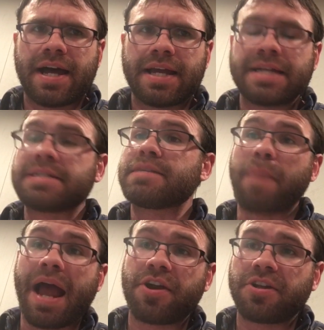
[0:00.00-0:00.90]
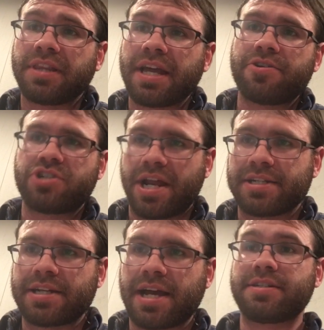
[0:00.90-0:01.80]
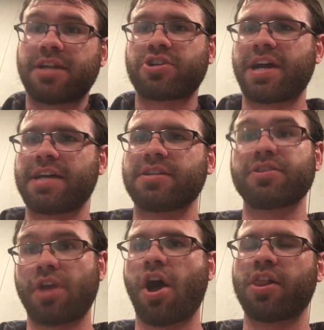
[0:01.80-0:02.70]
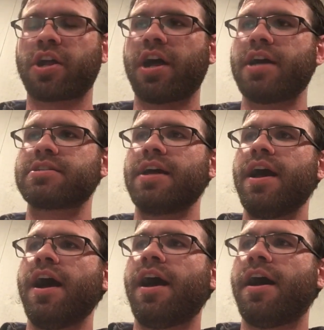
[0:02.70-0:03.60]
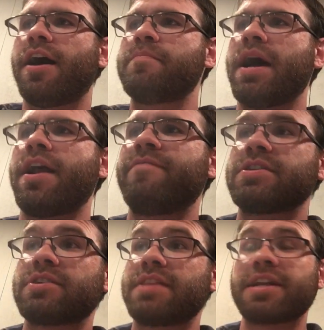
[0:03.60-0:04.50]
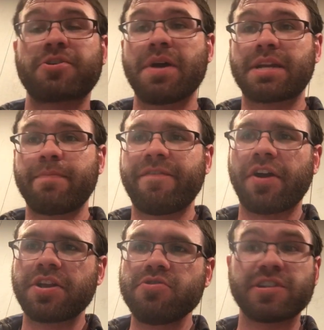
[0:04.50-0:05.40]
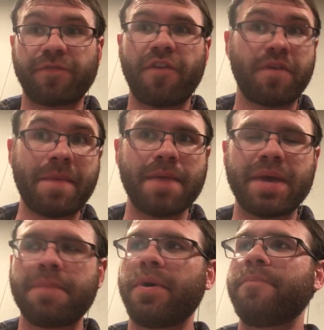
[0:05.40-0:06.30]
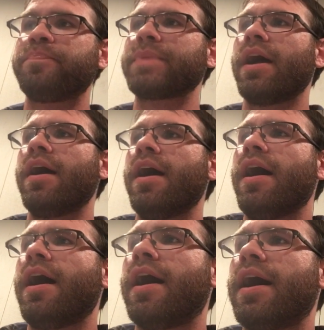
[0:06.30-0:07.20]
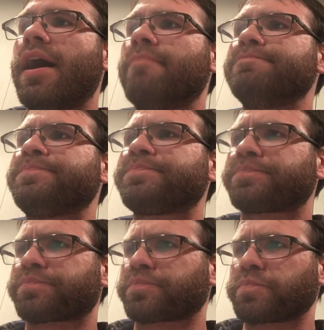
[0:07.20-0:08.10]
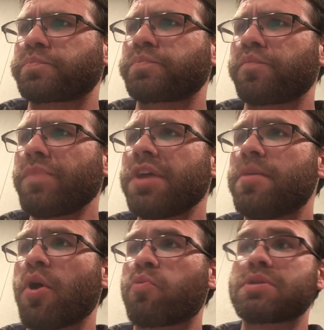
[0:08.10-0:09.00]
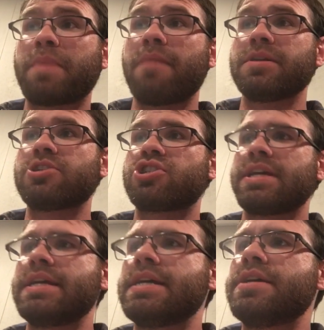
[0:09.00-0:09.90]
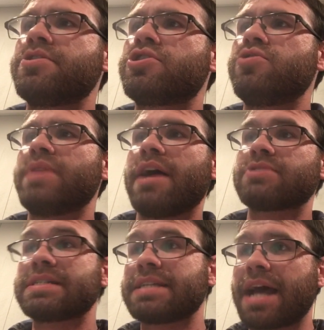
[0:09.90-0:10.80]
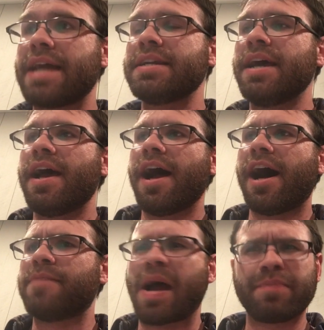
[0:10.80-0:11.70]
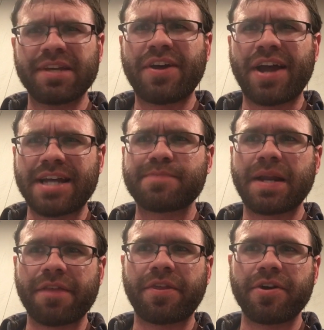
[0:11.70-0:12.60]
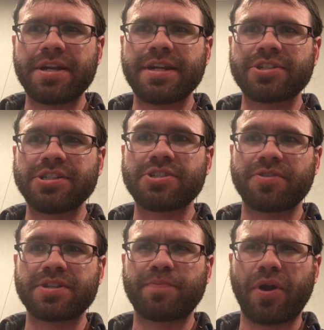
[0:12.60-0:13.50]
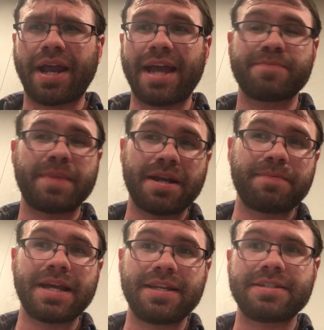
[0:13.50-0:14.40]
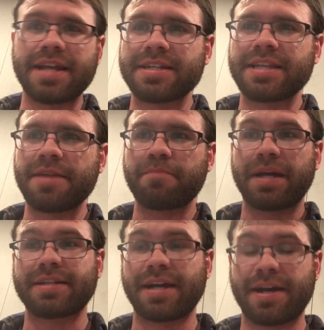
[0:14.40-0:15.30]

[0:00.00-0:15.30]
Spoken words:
inspired later genocides such as the Holocaust. And obviously that's going to be very useful for my paper. The book was published in 2010. I believe there has been a third edition, so this book has been updated since then, but